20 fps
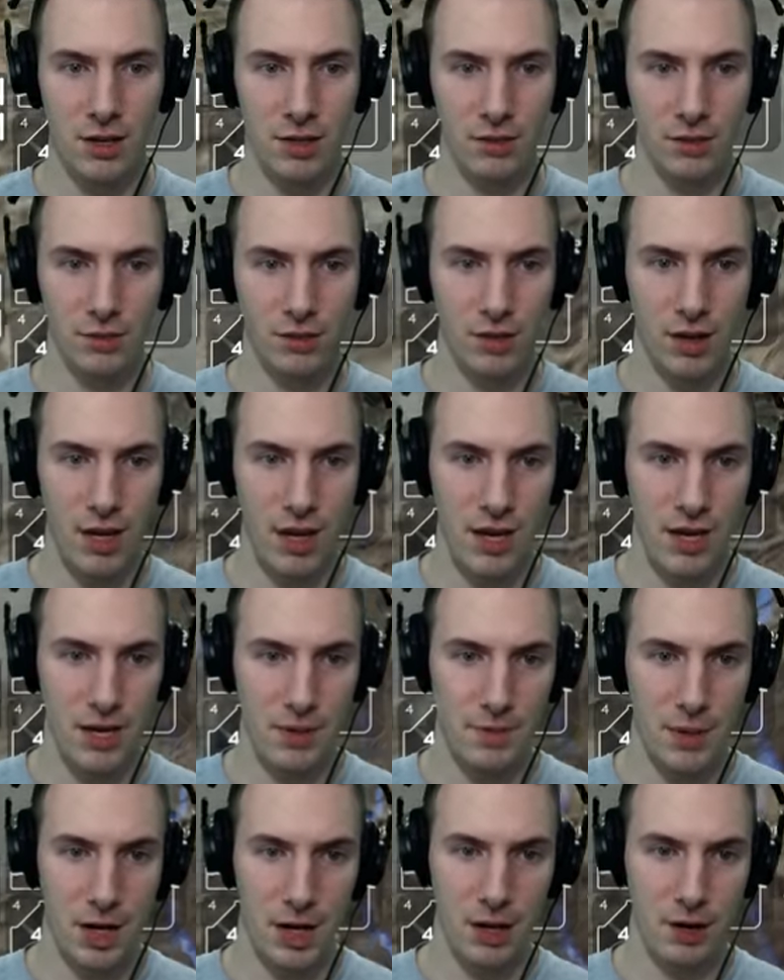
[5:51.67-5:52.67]
right
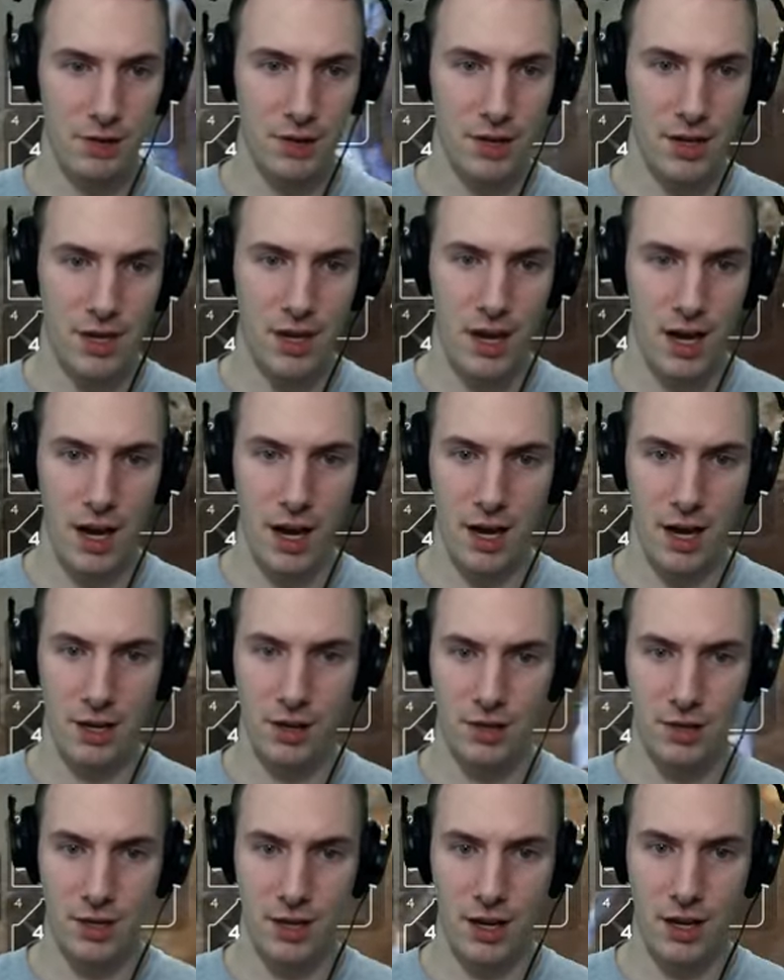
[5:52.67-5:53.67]
about now.
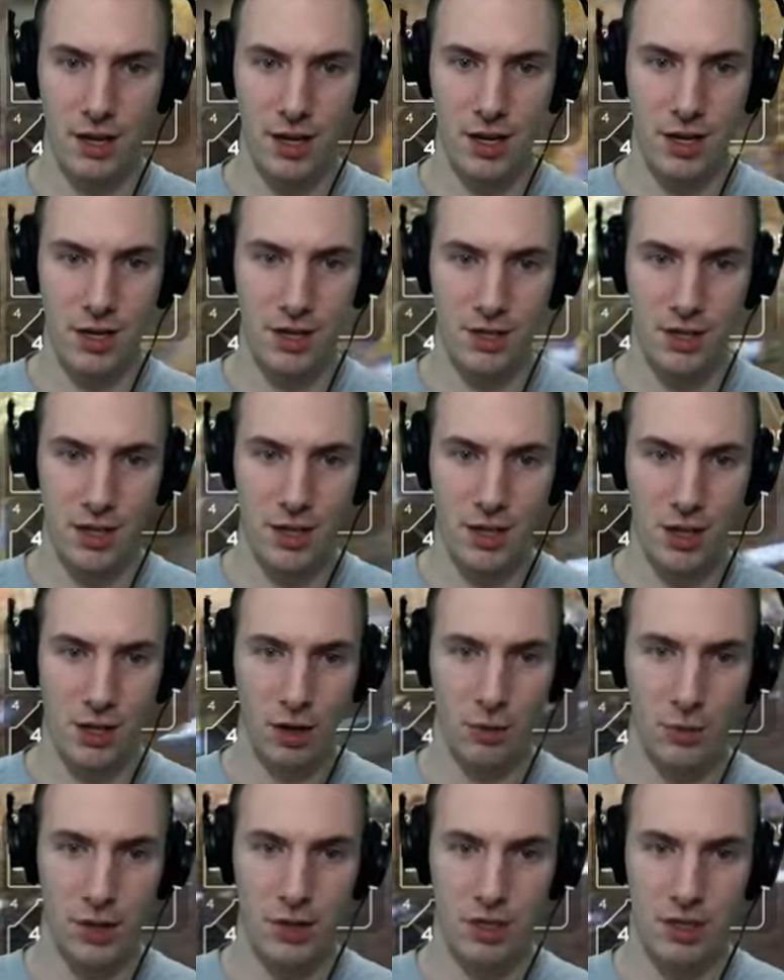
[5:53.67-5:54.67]
So there is a
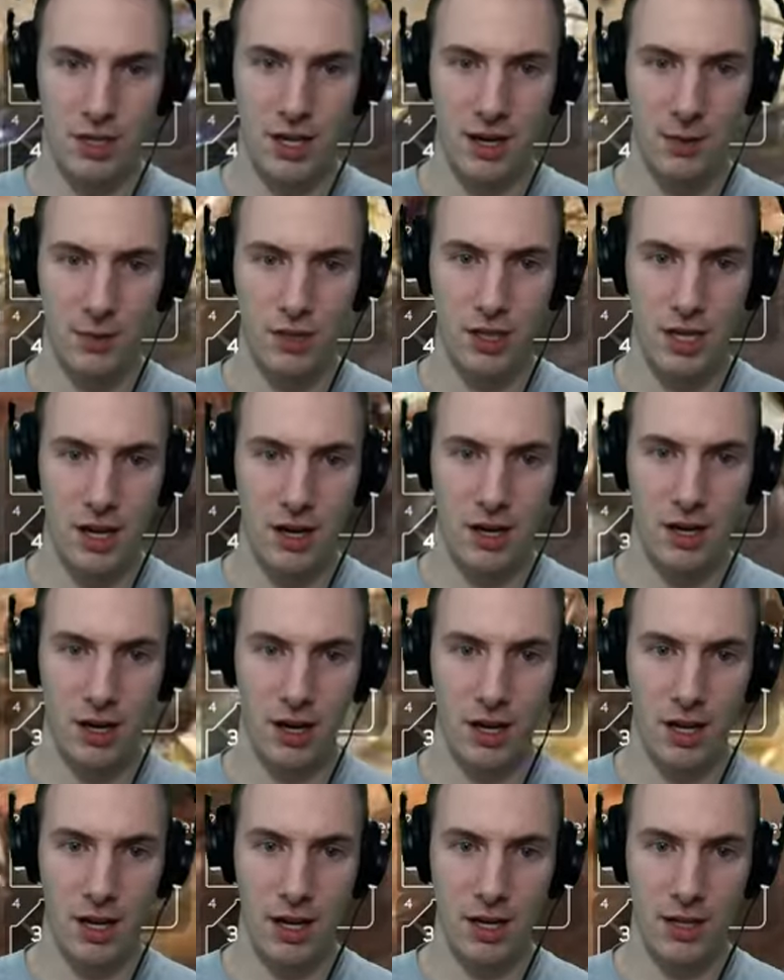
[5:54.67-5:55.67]
whole bunch of damage there
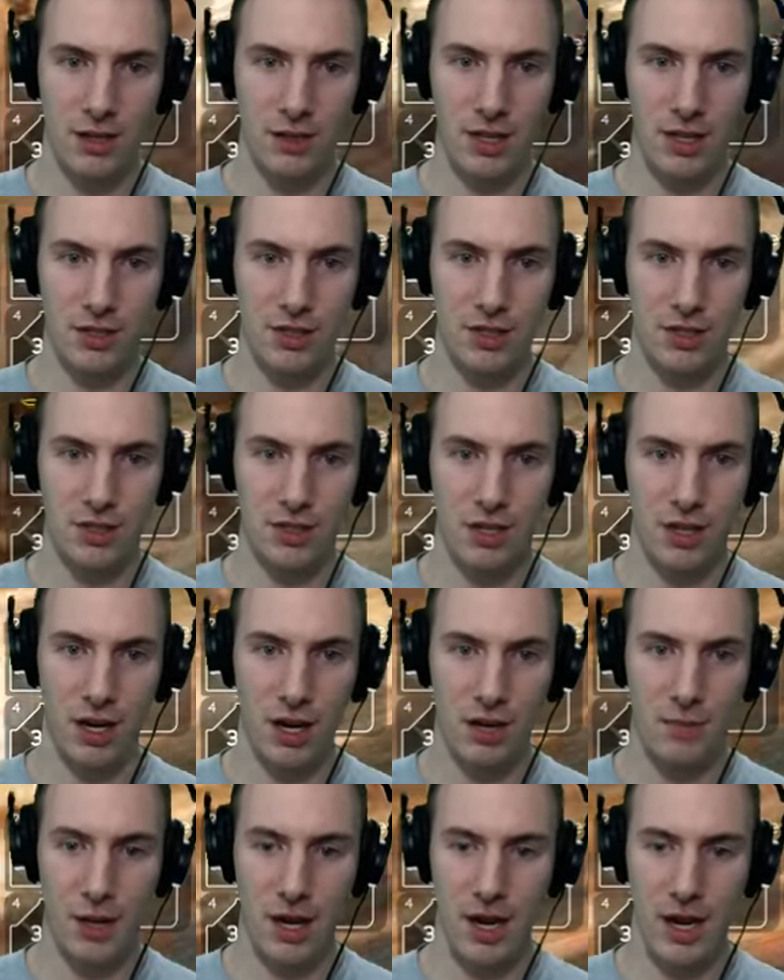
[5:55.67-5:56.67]
on this
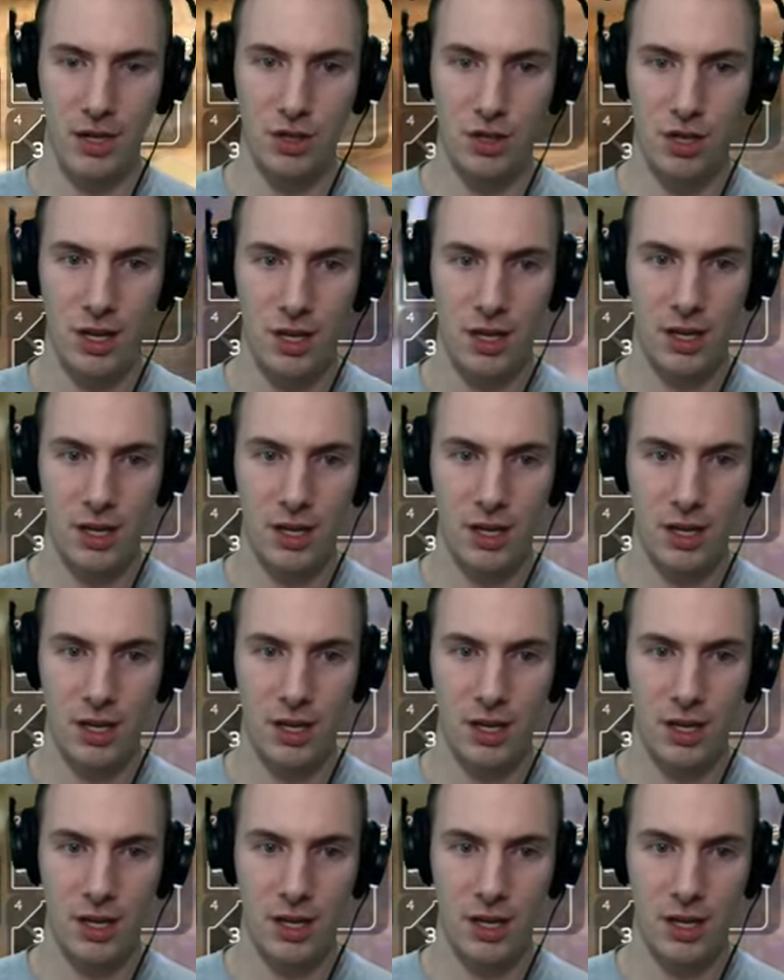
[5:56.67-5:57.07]
Narbash.